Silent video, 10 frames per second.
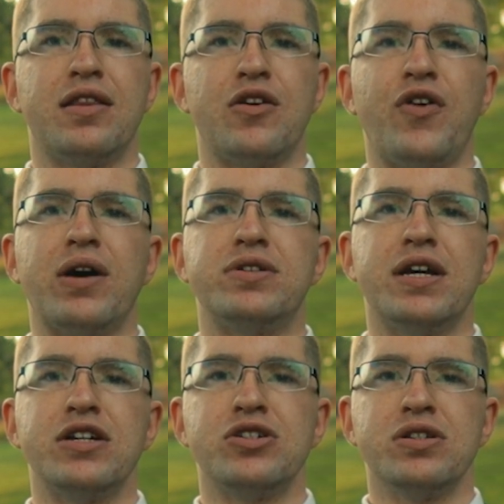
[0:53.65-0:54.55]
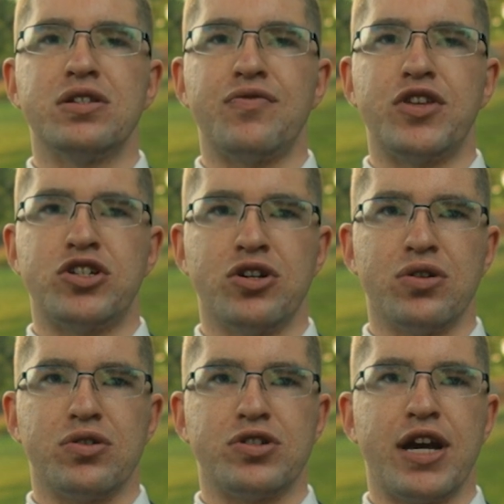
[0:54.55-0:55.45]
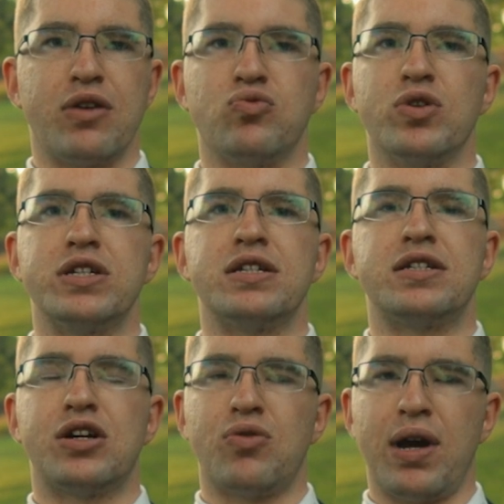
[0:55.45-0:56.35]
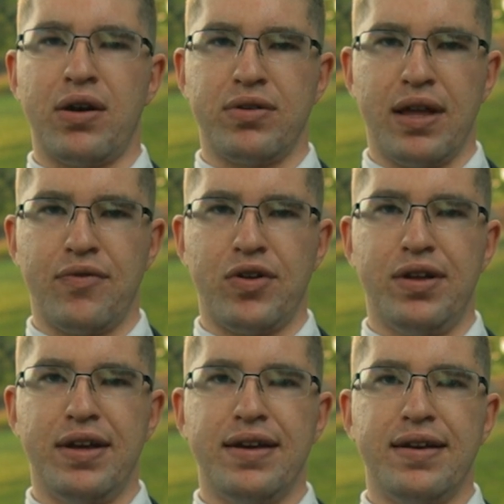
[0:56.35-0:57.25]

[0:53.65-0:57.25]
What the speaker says: the foundations of the church had risen to ground level.